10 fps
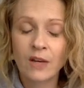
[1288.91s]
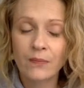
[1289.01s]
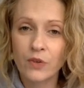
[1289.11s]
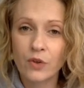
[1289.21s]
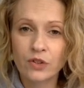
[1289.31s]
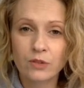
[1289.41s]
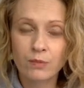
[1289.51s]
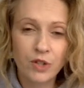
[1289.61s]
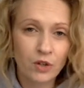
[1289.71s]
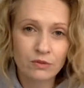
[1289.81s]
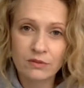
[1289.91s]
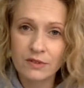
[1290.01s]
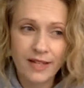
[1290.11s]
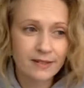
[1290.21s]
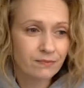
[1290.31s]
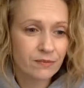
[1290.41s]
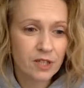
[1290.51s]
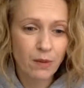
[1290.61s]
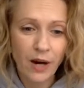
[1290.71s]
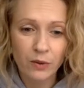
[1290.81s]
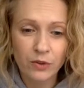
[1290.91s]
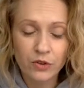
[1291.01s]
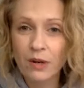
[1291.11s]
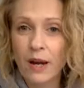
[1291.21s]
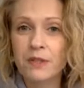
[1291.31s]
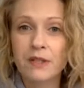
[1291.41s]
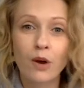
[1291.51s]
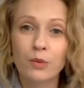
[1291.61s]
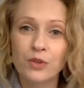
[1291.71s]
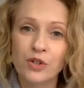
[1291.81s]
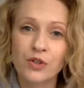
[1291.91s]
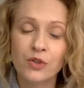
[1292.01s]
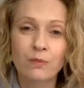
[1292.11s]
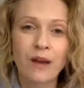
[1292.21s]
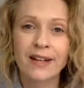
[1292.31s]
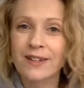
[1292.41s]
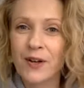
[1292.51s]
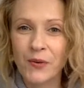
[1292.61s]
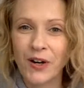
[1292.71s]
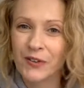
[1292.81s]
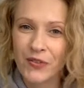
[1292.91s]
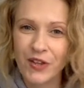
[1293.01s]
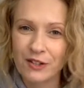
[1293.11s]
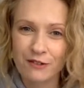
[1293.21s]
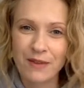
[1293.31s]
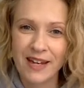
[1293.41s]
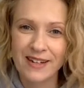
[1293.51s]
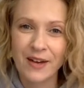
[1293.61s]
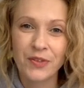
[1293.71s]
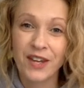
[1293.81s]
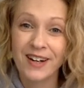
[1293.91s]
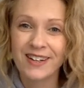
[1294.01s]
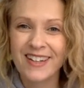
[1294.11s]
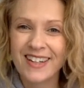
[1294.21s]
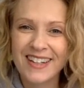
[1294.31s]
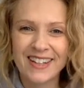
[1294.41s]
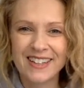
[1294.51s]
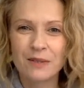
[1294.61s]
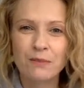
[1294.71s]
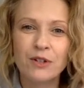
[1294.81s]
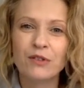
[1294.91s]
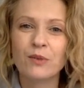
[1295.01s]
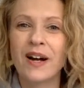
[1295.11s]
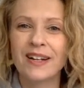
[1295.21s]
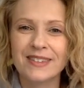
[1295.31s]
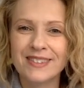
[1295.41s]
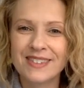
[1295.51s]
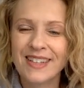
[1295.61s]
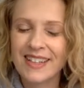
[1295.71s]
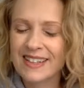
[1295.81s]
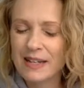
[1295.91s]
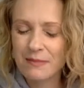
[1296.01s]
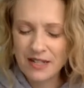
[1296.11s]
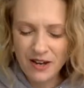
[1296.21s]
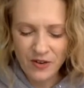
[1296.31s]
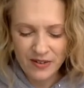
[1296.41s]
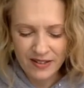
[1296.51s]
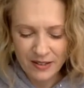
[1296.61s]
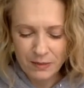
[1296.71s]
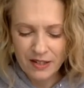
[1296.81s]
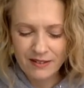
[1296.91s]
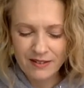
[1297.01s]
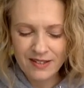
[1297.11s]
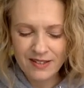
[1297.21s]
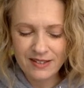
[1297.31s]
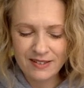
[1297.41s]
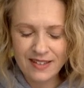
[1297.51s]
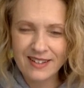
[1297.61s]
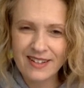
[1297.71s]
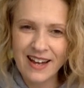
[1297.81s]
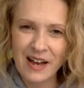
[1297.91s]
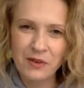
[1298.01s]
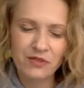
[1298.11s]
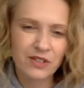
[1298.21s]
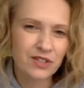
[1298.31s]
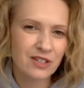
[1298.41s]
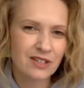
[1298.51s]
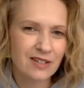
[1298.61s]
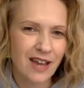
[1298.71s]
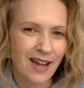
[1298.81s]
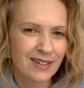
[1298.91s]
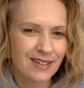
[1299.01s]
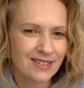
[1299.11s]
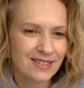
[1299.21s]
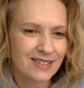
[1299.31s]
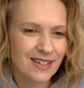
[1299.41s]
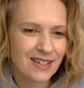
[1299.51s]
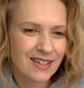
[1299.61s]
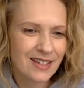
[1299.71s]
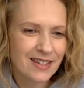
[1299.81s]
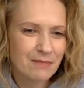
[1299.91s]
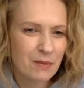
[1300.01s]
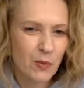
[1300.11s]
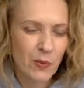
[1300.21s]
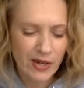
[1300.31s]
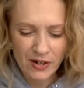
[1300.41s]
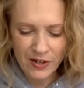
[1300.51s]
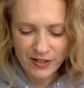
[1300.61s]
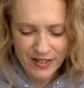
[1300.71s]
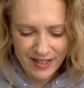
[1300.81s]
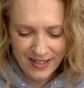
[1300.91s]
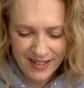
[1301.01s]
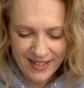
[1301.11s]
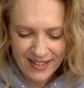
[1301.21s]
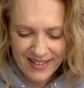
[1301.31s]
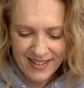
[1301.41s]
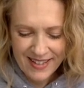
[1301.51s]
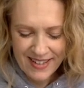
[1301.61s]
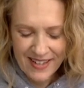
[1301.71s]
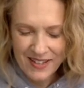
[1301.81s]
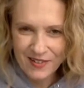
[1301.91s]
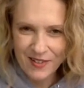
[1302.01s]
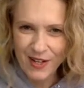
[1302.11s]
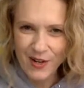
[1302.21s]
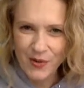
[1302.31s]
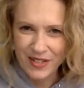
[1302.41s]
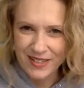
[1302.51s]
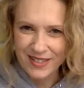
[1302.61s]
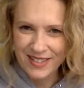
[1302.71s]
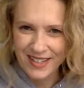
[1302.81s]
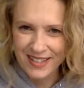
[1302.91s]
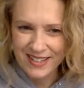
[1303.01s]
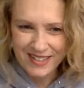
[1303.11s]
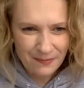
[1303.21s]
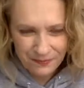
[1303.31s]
your stone, like, spirals or perhaps sculptures or pine cone art that you've made out there in the beautiful wilds. Let me know. I'd be curious to hear how it feels to do that, and maybe we can all all give it a go one of these days.